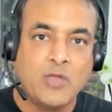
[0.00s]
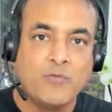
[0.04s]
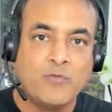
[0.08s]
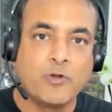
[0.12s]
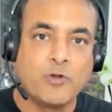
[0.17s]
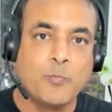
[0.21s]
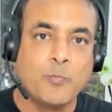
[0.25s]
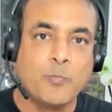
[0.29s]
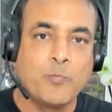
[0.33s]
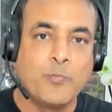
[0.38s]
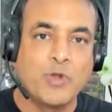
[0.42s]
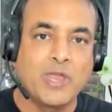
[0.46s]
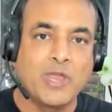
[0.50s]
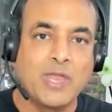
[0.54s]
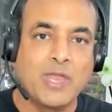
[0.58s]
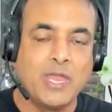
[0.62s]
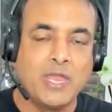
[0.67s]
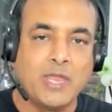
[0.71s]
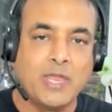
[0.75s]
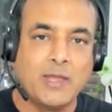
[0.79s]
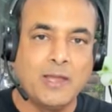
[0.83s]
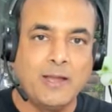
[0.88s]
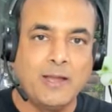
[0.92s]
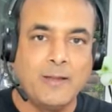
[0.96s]
We're going to pick
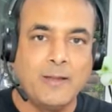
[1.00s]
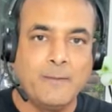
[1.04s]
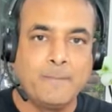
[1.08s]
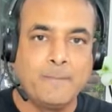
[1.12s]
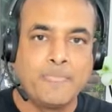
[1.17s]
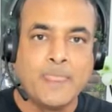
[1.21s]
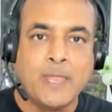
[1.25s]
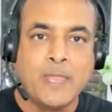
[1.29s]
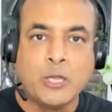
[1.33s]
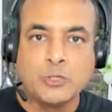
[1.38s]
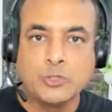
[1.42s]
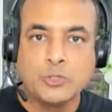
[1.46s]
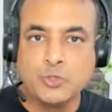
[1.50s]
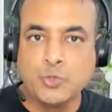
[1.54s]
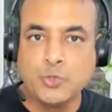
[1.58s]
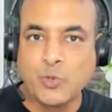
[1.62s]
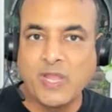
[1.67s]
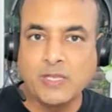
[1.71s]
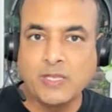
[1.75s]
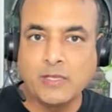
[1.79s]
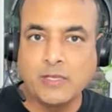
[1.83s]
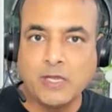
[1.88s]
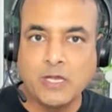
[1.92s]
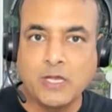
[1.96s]

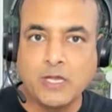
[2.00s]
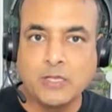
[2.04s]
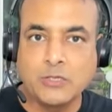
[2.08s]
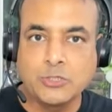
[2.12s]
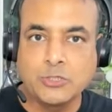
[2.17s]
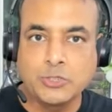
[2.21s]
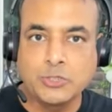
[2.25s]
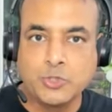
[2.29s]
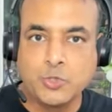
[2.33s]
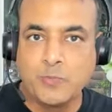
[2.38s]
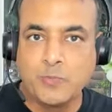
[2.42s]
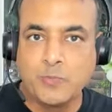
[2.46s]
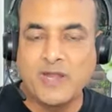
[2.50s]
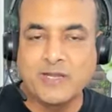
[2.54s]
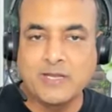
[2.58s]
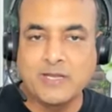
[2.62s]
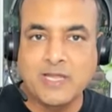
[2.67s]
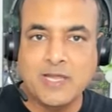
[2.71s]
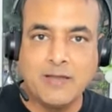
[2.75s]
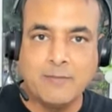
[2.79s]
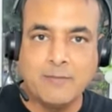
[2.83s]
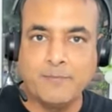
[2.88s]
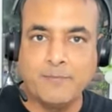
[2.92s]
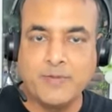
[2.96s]
a shoe brand
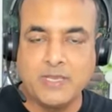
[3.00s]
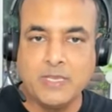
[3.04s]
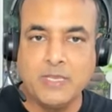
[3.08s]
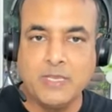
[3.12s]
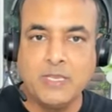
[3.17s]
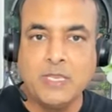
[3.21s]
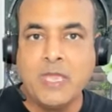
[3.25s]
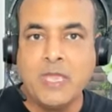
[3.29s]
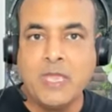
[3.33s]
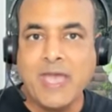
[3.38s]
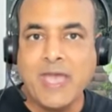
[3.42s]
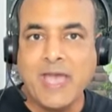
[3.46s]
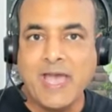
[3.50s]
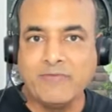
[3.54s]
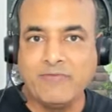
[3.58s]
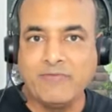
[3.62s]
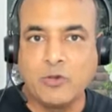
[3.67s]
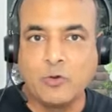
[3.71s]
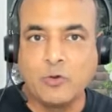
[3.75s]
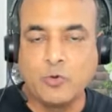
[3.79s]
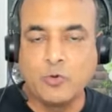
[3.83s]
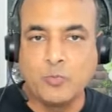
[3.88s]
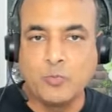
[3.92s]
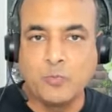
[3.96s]
company, and
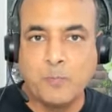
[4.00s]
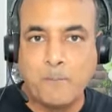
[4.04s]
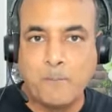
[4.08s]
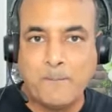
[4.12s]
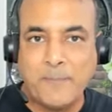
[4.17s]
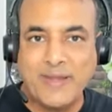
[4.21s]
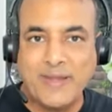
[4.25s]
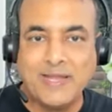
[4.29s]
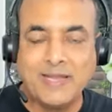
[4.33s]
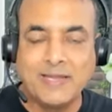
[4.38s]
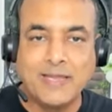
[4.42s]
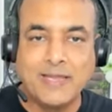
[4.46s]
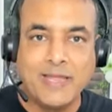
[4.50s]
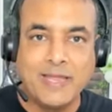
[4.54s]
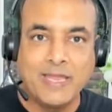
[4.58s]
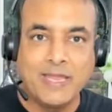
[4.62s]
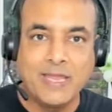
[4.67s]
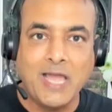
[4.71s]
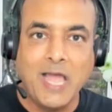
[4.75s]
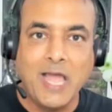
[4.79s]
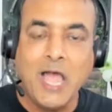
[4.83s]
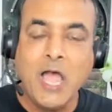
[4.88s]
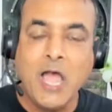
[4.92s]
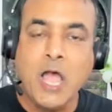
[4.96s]
we're going to build
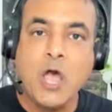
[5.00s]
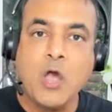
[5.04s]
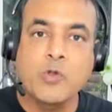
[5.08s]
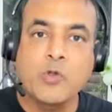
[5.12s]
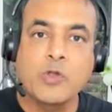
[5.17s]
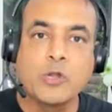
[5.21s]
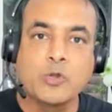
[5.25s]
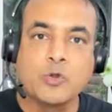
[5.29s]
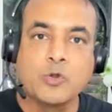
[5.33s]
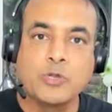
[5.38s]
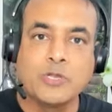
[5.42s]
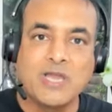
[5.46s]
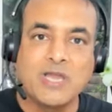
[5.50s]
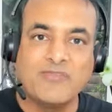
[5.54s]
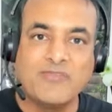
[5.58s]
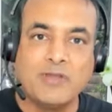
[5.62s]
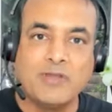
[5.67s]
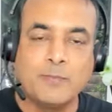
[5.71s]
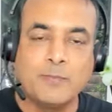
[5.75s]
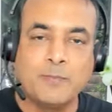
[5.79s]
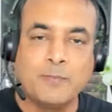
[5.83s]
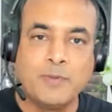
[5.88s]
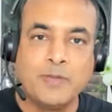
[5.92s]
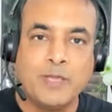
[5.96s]
a how we're going to
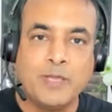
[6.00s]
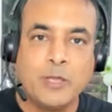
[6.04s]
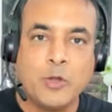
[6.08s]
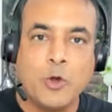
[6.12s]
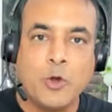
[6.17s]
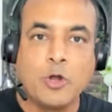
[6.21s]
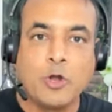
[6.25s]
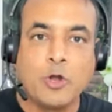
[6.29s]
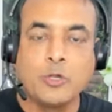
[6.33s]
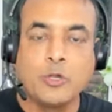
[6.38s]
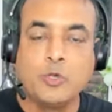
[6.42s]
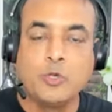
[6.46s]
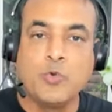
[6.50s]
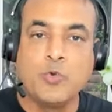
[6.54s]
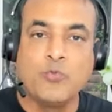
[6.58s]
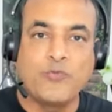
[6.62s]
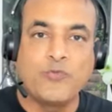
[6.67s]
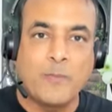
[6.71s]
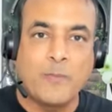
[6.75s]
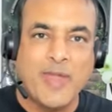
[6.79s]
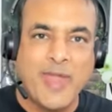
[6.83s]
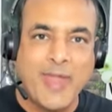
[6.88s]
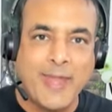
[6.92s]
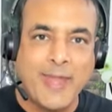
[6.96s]
develop or do
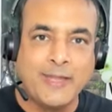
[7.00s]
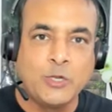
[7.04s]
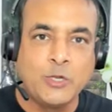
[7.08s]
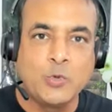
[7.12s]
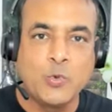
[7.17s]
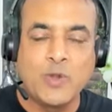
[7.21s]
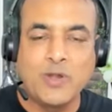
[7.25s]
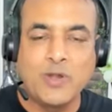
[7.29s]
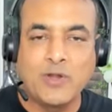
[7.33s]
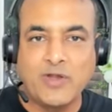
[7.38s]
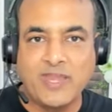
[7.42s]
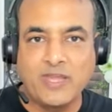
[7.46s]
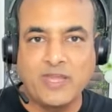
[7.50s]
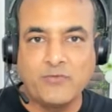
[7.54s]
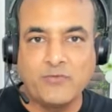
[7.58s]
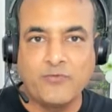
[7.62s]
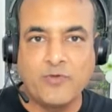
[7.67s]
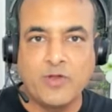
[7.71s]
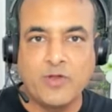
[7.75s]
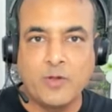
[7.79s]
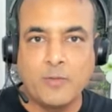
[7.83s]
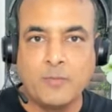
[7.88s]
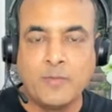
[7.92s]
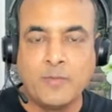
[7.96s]
from end to end, right
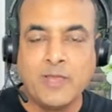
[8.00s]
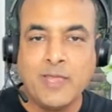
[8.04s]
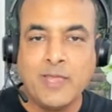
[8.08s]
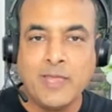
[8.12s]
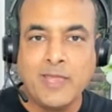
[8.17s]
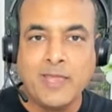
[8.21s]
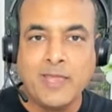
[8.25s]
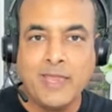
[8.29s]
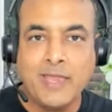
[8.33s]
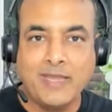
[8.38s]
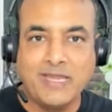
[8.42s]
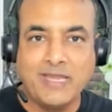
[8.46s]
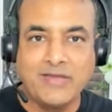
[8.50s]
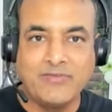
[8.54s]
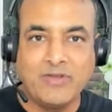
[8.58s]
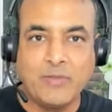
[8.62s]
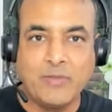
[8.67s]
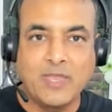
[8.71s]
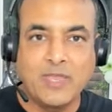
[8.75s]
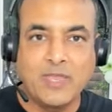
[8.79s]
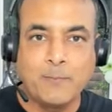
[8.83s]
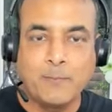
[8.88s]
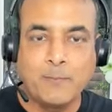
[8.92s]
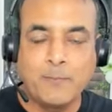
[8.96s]
from
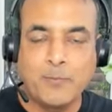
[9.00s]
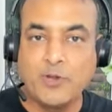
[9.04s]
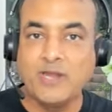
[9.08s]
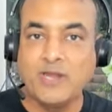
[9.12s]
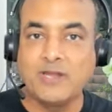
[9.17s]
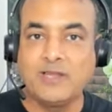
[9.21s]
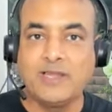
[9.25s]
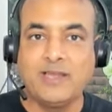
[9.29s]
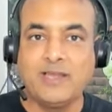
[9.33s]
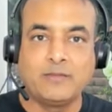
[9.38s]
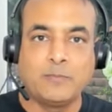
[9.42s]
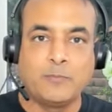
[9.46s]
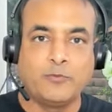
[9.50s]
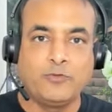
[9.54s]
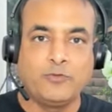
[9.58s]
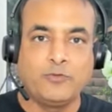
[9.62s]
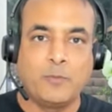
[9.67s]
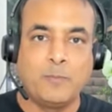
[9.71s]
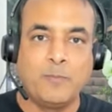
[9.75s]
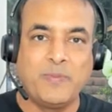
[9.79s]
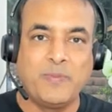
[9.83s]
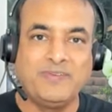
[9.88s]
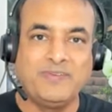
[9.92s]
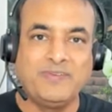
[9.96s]
developing a product. Let's suppose
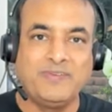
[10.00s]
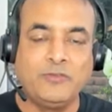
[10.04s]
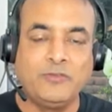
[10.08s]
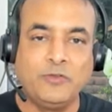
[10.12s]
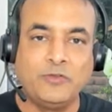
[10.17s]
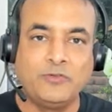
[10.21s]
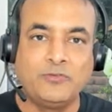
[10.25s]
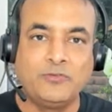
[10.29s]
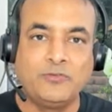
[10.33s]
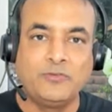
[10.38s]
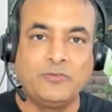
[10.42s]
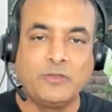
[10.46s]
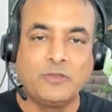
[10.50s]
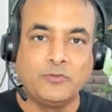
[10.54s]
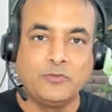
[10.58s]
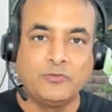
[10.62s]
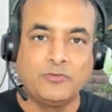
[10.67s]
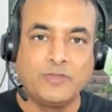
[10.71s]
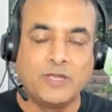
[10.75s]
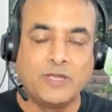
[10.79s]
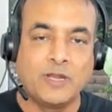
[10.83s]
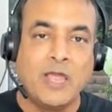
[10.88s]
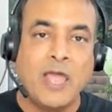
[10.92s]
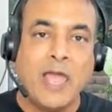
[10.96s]
you're a business
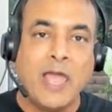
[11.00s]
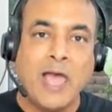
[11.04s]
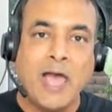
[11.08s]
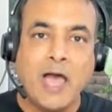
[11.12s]
user.